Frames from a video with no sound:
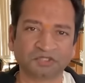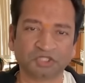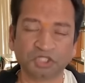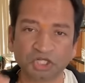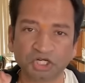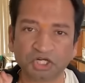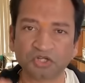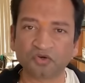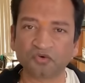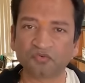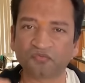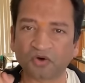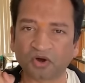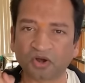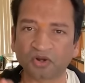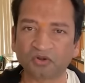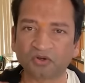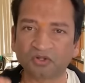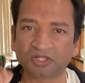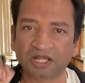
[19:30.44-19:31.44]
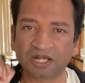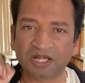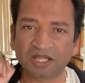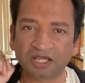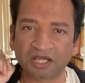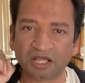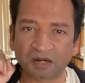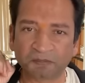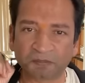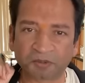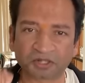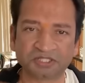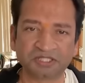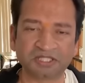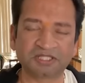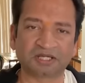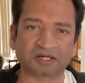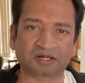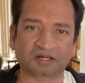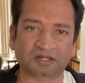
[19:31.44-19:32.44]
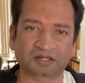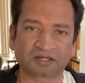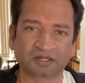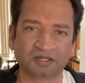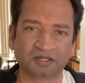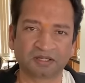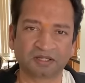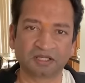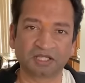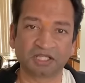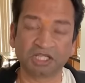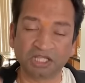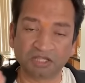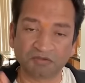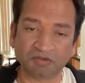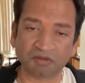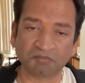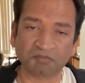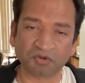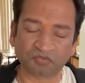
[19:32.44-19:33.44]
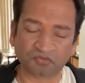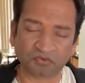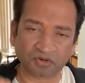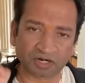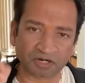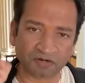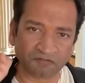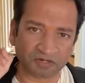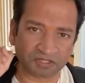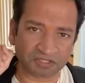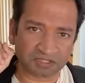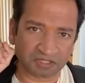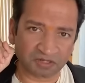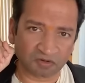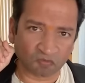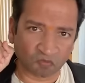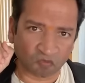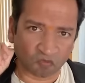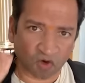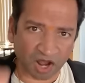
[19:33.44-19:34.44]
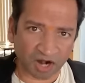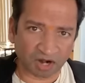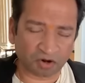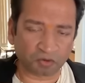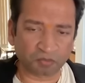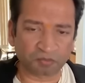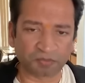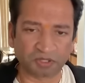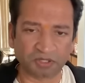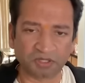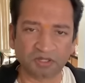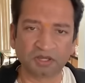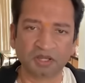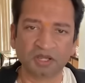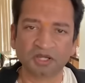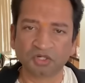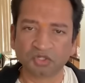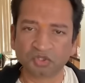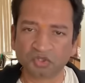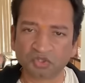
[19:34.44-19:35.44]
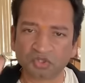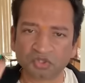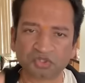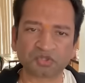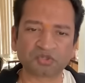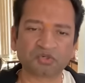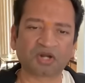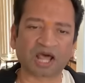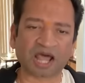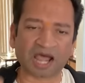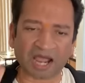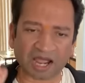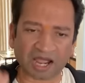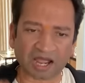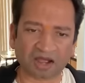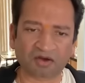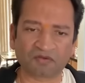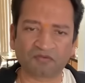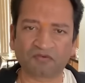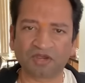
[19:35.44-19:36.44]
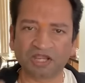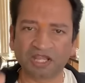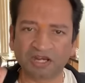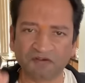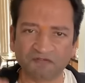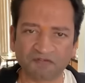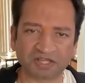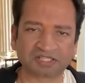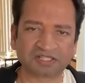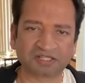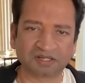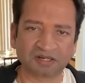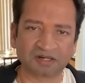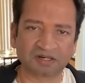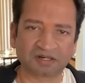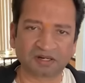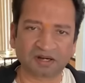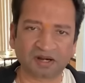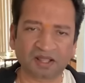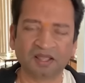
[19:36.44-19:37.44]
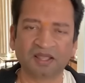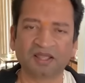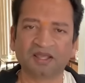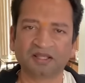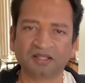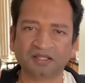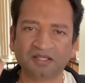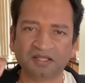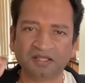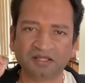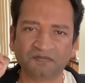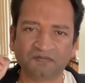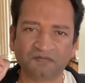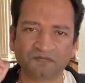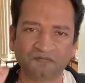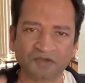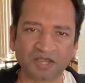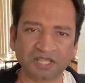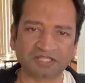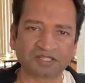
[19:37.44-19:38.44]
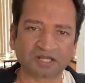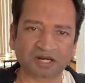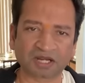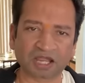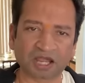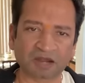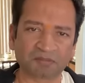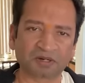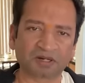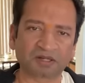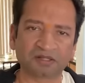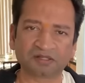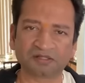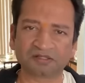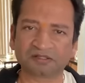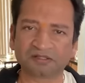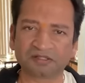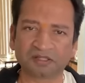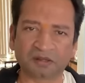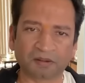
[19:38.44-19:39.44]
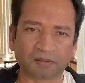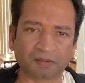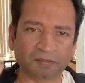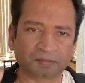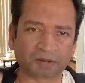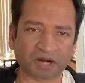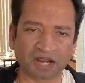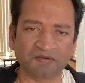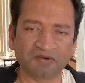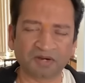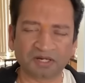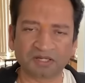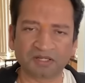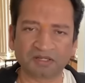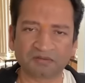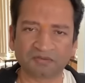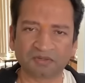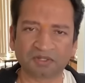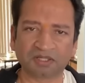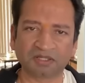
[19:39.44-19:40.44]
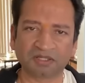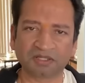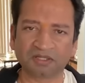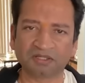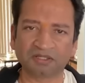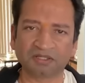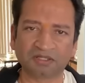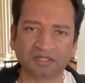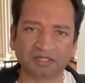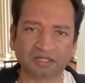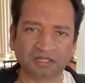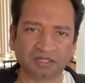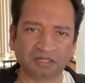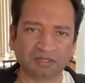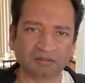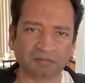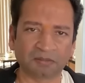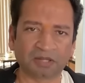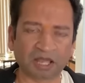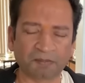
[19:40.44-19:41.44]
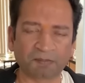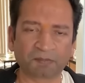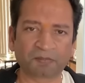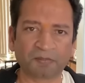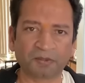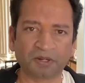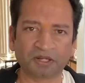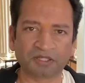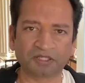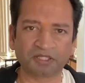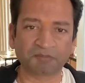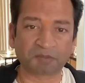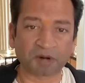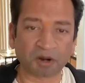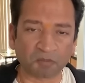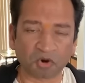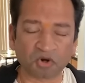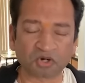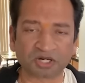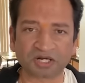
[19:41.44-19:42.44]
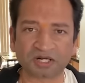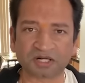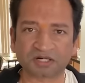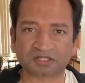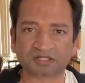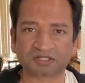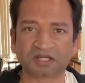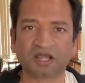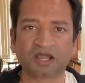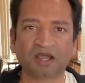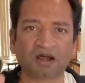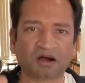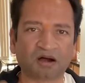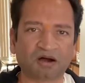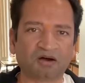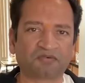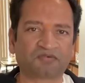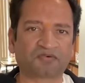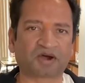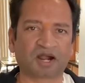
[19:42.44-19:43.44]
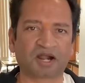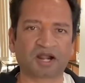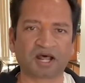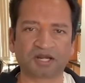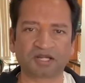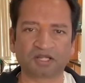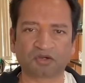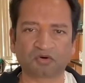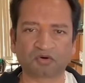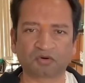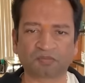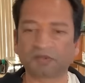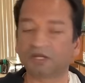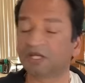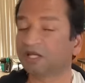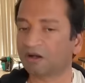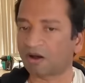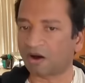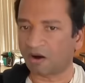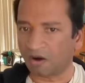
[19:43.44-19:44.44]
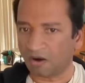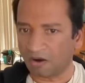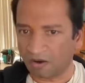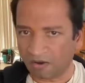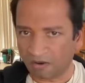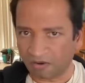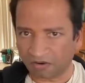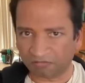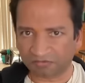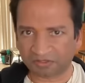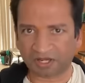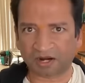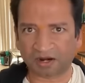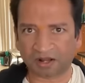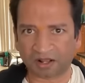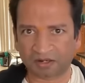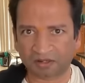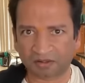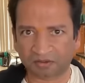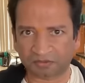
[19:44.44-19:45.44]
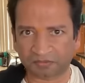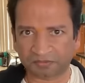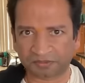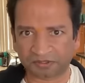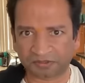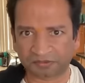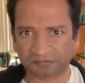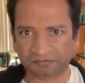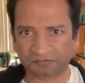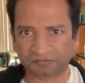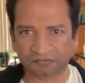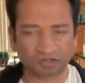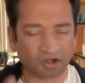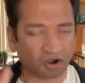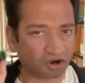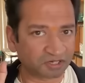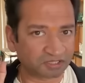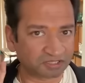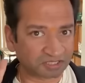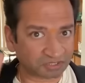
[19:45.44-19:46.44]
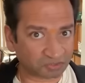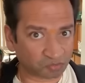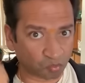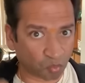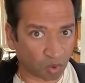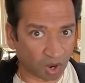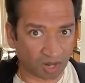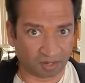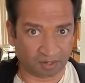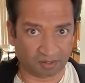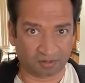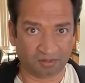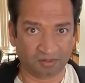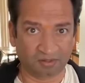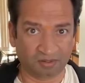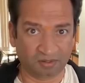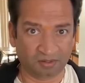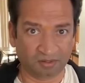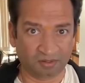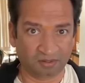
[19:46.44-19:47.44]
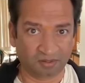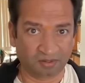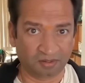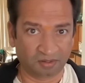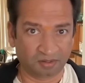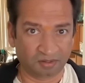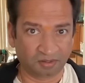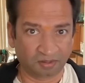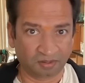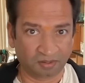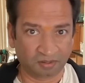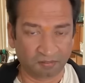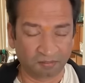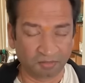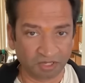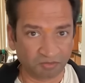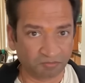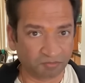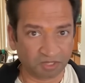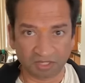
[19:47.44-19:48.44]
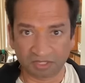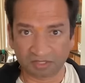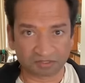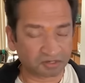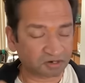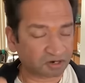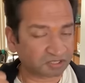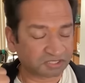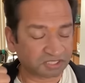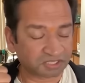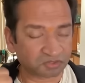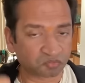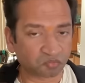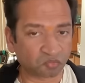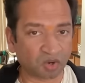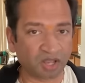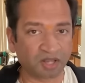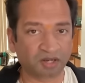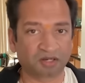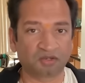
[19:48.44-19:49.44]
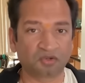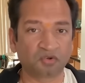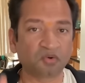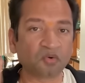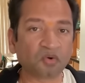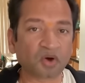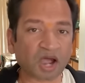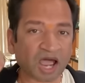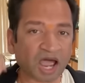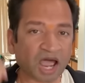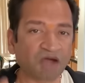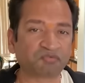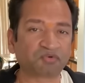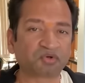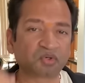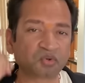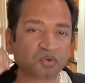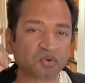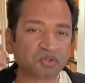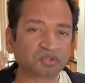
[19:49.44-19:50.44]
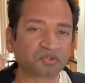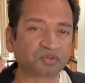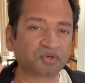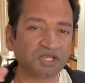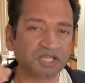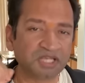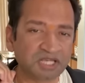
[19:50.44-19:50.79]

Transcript: Did you follow the legal procedure? Even before investing 1 rupee, you should have investigated the venture capitals, the private equity, the promoters of Adani Group, in all of the Adani Groups, not just one. Believe me, it's not just one. You have to go through